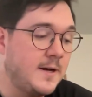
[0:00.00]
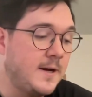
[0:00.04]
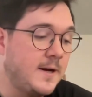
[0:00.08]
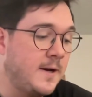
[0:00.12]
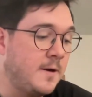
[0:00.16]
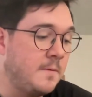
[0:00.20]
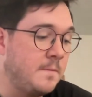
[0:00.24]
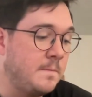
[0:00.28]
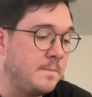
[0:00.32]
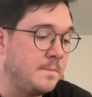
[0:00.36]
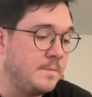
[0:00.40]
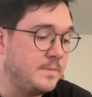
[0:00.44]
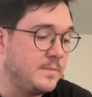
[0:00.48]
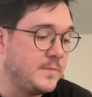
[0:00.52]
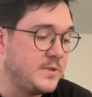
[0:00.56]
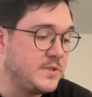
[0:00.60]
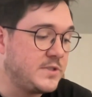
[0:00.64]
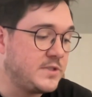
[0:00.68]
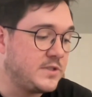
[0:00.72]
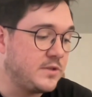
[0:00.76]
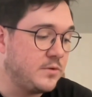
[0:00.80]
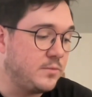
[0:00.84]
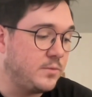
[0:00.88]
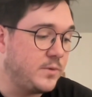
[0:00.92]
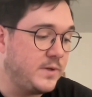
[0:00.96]
And
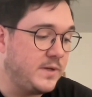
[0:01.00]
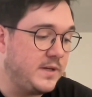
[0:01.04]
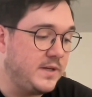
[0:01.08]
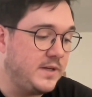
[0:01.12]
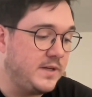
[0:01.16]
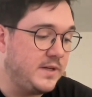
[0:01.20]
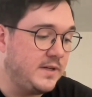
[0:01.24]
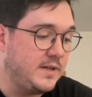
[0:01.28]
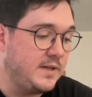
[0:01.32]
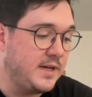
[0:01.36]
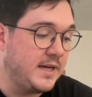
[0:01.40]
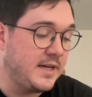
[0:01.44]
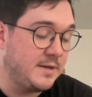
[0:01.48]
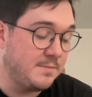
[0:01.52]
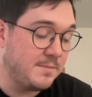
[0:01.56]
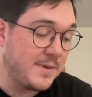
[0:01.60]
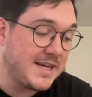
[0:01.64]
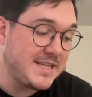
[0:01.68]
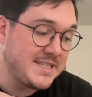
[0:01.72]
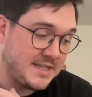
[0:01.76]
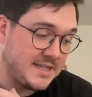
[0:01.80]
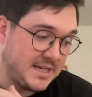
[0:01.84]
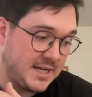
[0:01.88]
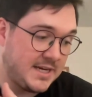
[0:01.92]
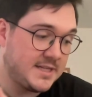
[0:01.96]

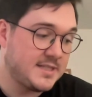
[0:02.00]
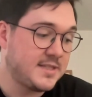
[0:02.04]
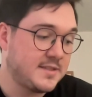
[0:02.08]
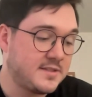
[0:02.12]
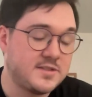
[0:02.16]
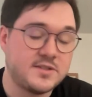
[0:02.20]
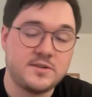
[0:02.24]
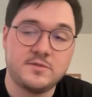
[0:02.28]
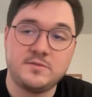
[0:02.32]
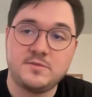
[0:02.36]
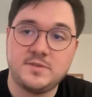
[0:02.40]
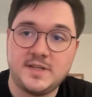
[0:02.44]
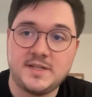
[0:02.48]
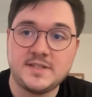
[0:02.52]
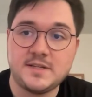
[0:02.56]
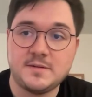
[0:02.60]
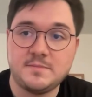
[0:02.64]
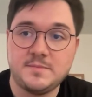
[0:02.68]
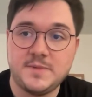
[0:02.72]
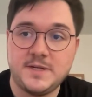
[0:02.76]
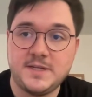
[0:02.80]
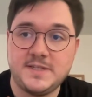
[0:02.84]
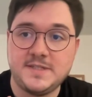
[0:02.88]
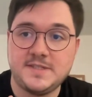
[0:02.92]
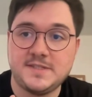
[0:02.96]
Mass has its own
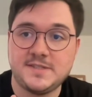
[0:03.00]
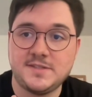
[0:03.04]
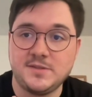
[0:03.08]
database.